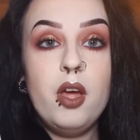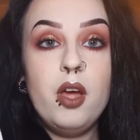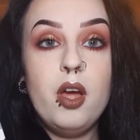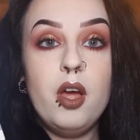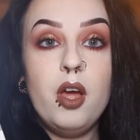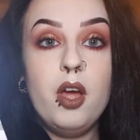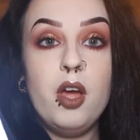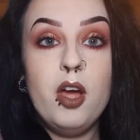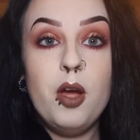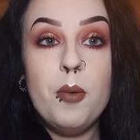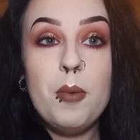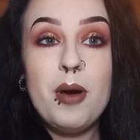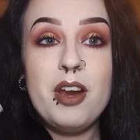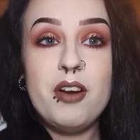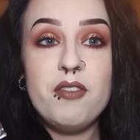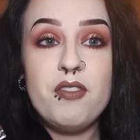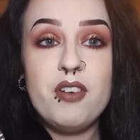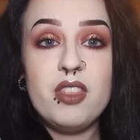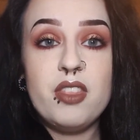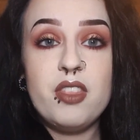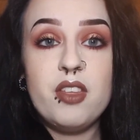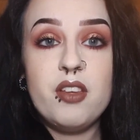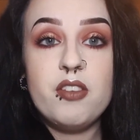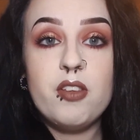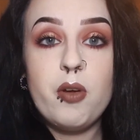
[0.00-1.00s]
and I've
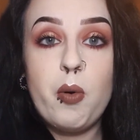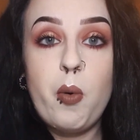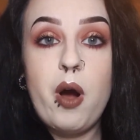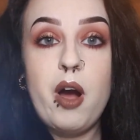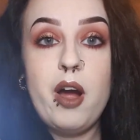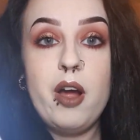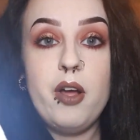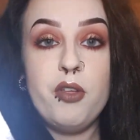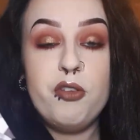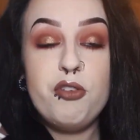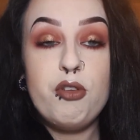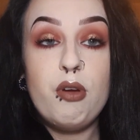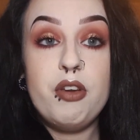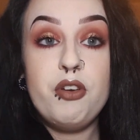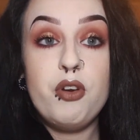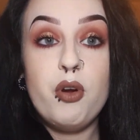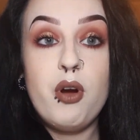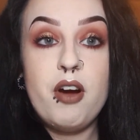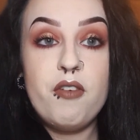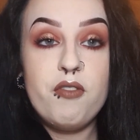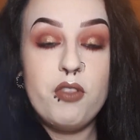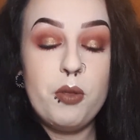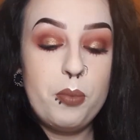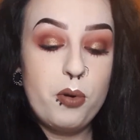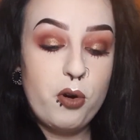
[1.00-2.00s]
had this a while, so I don't
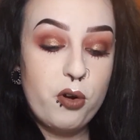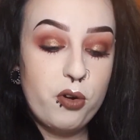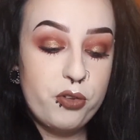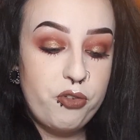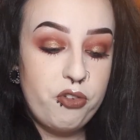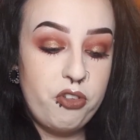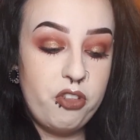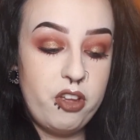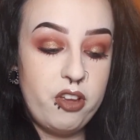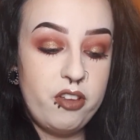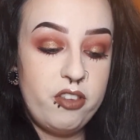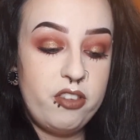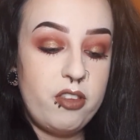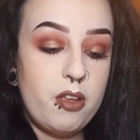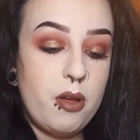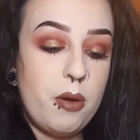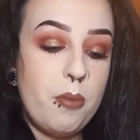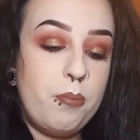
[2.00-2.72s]
have the box for this,